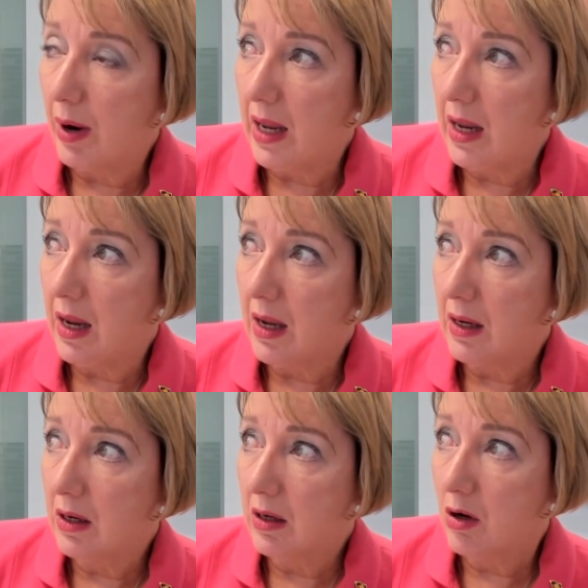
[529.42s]

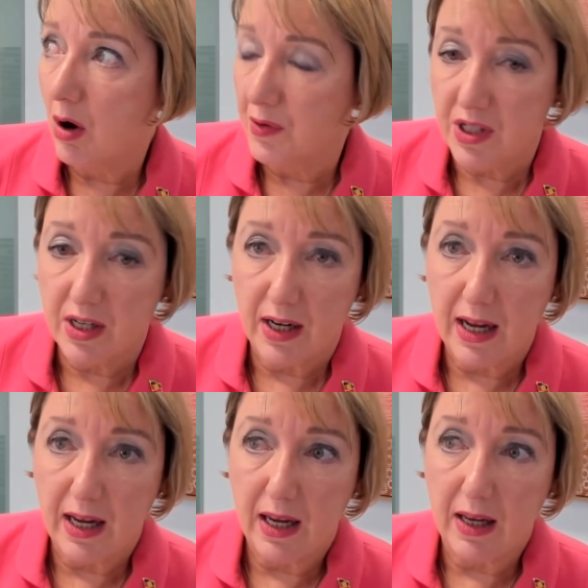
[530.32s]
We
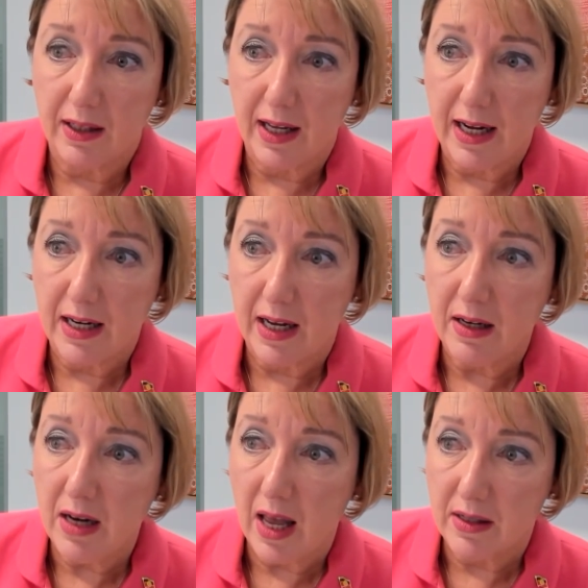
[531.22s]
constantly lean
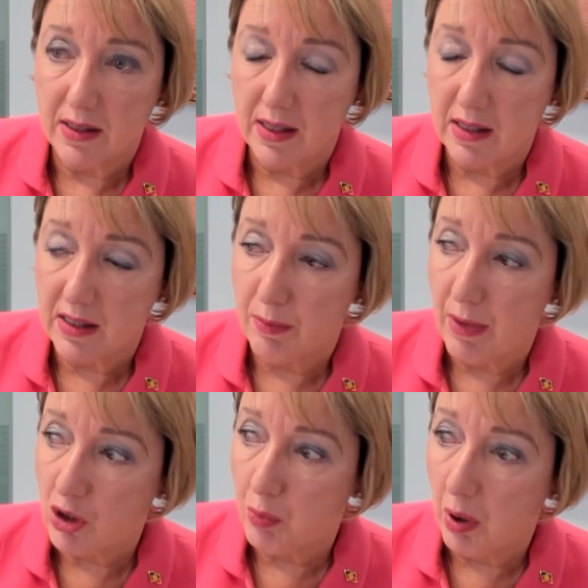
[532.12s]
in and
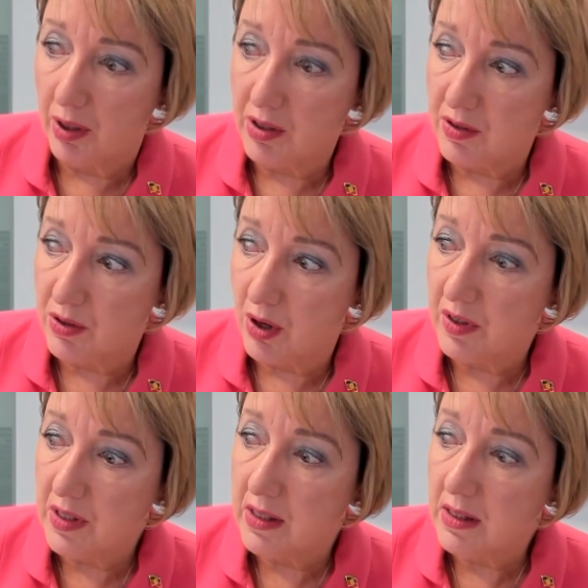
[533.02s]
assist metropolitan
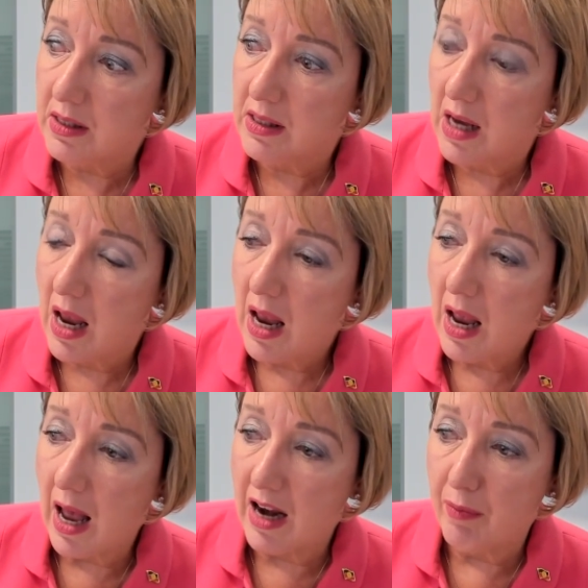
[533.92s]
services
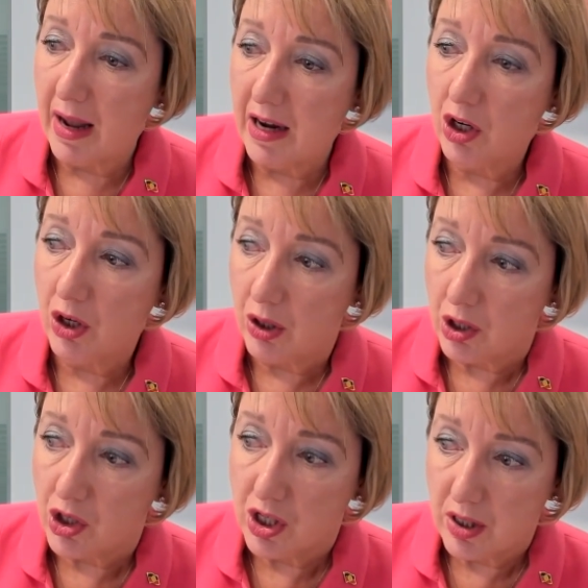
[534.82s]
and have made a
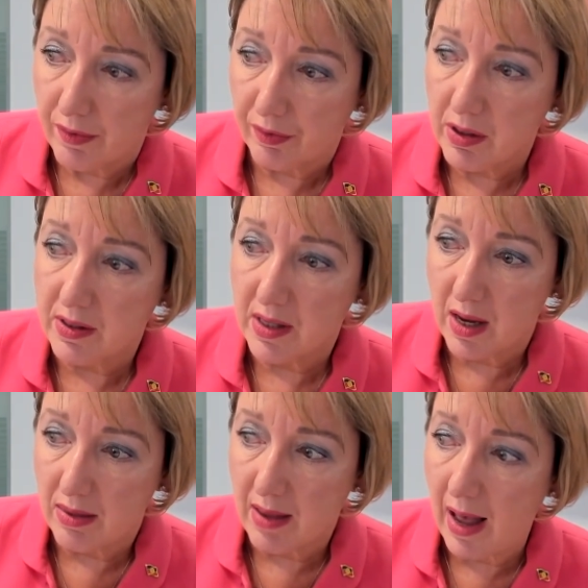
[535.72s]
huge difference
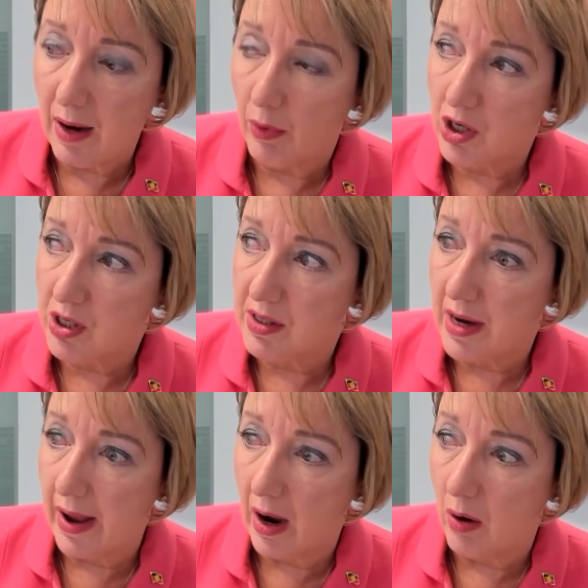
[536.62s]
in that, which is
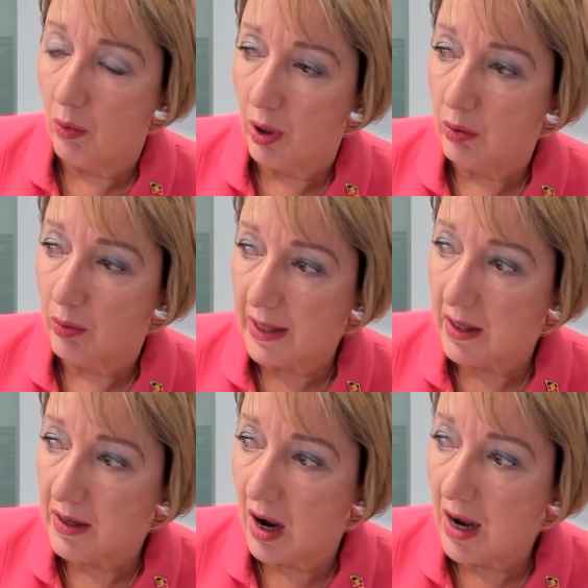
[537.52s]
now well
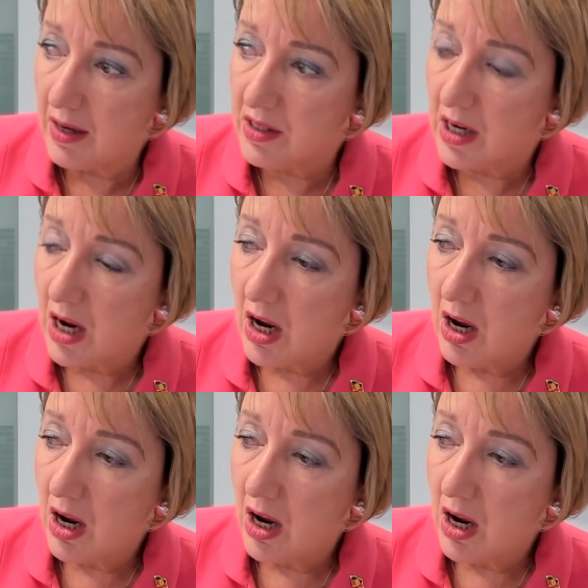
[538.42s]
recognised.